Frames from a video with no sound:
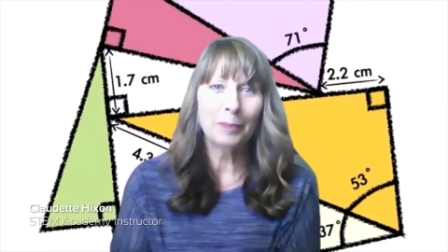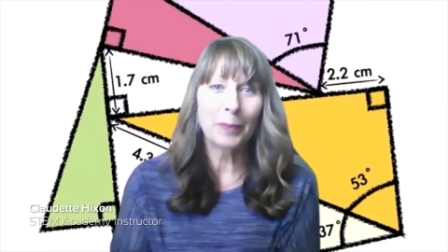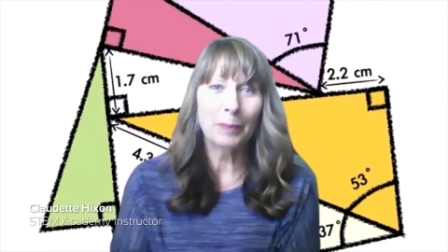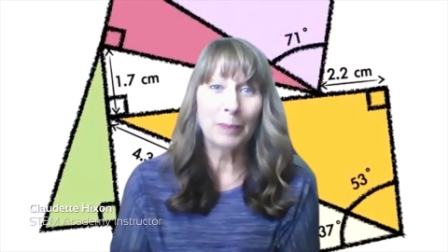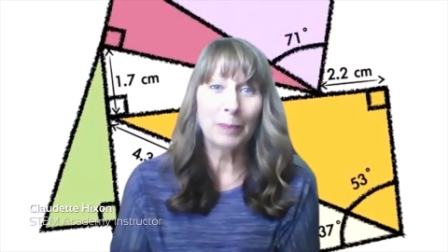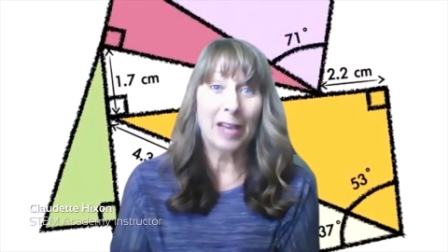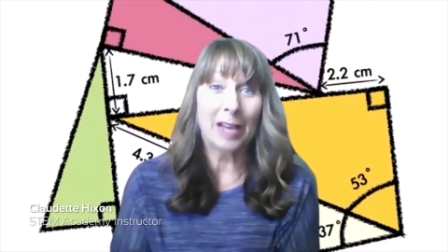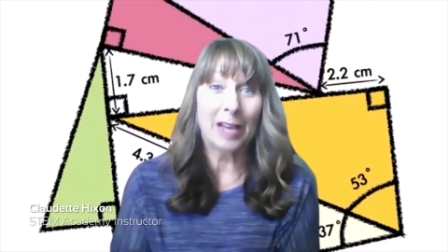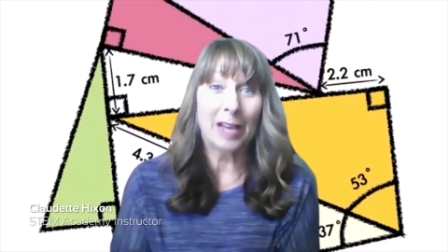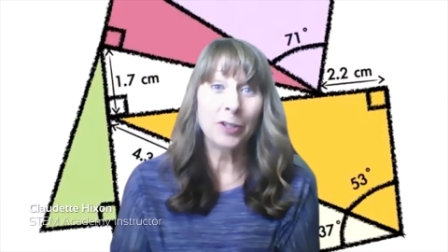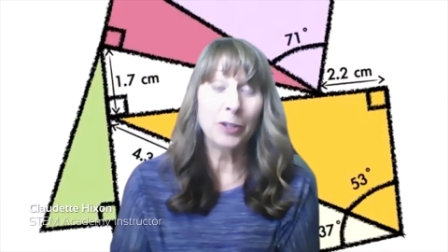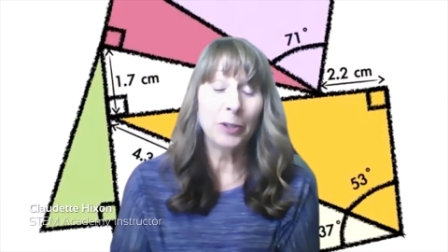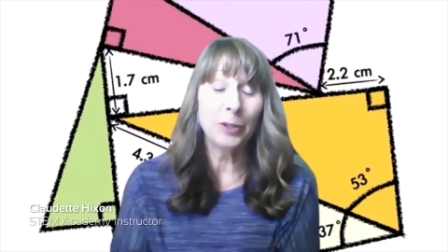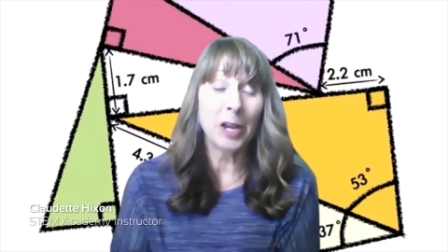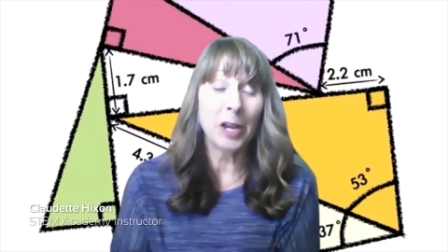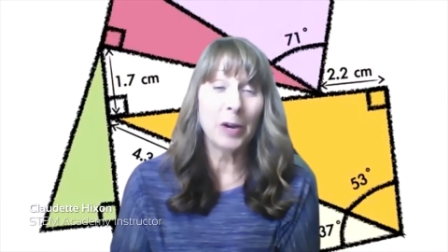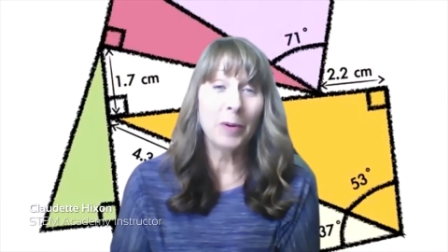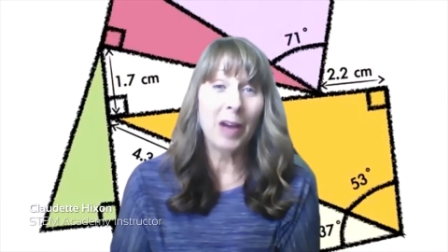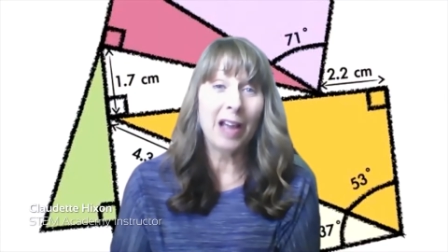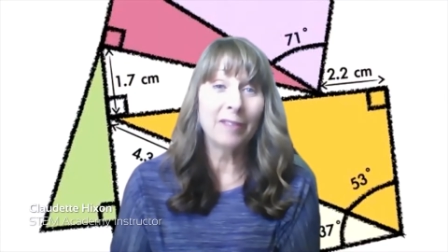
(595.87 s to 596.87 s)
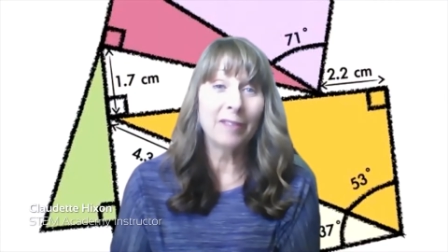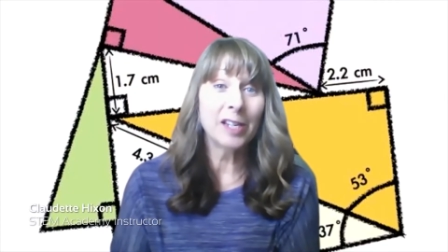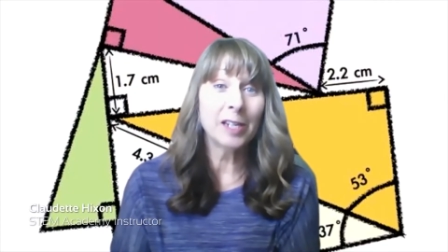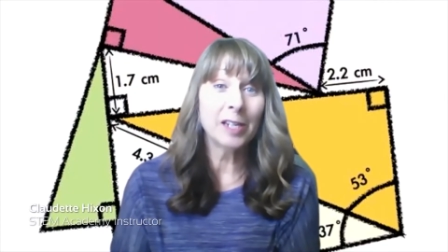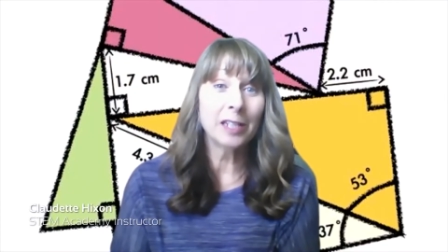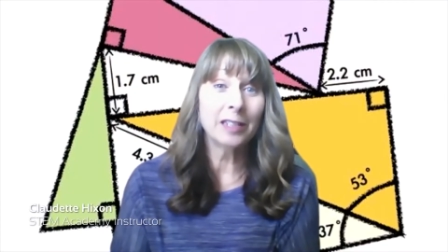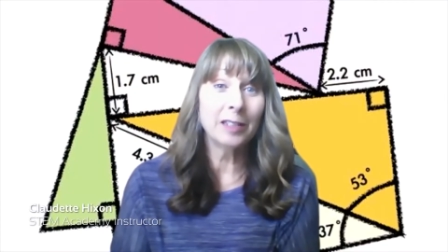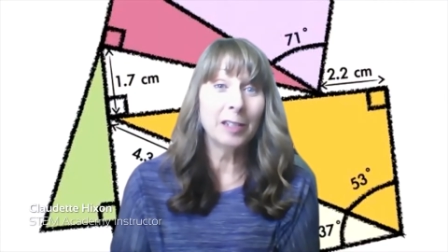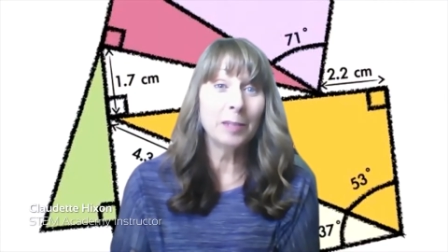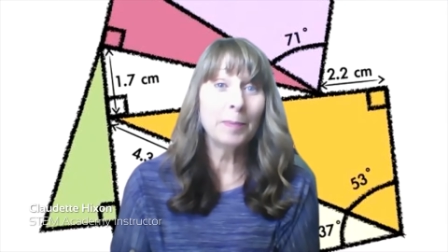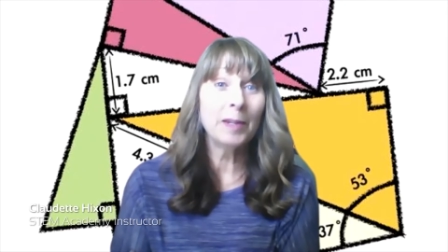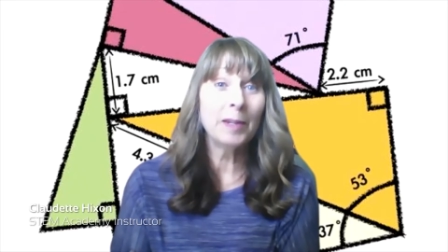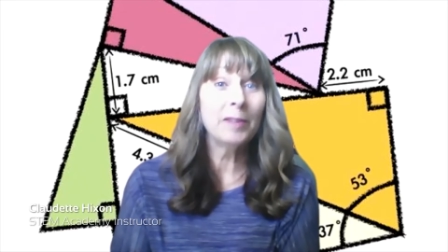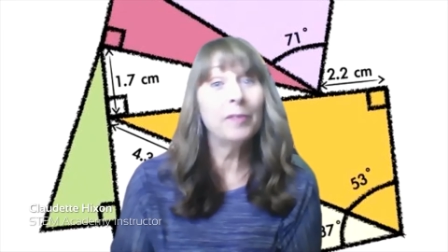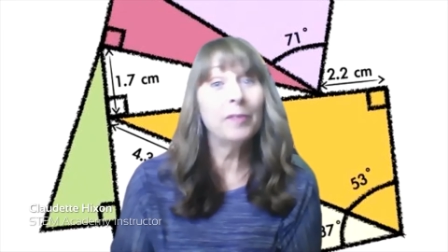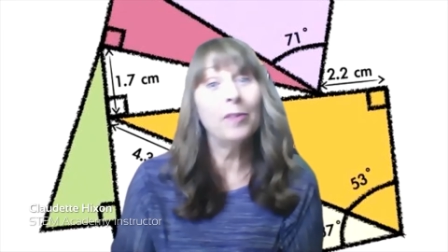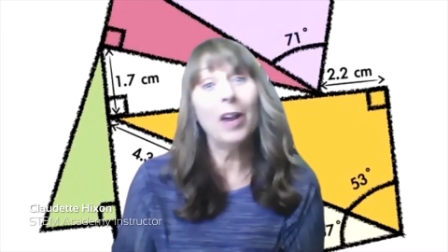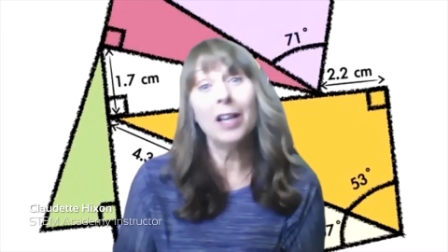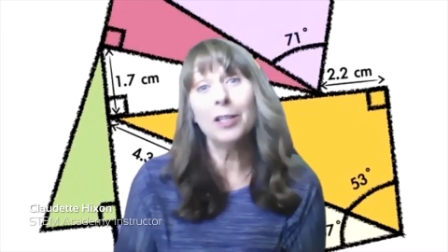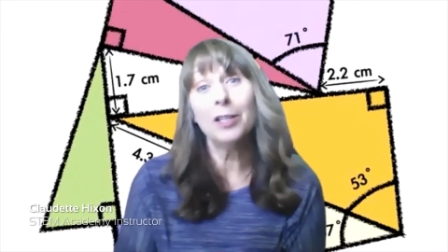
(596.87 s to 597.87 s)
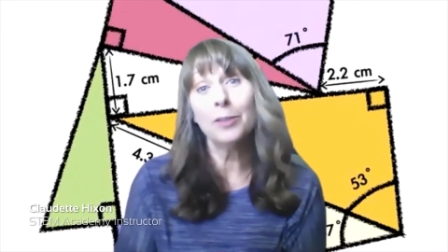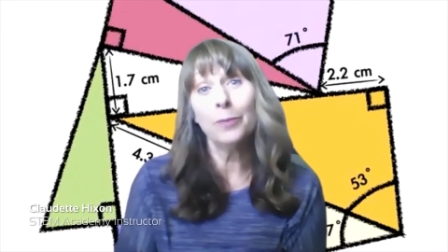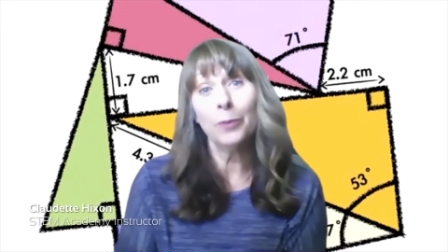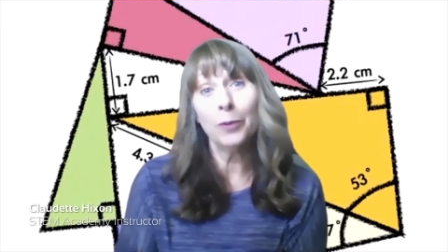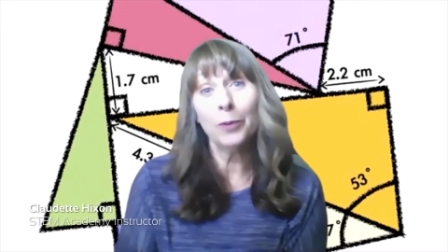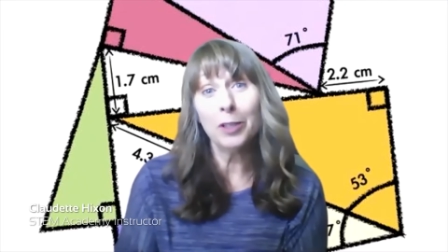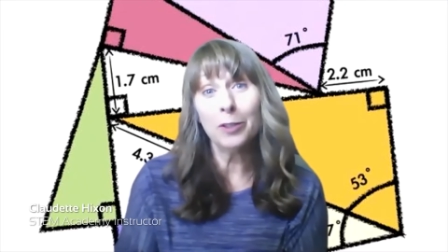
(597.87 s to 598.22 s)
as you go, I've got a little bit of advice for you.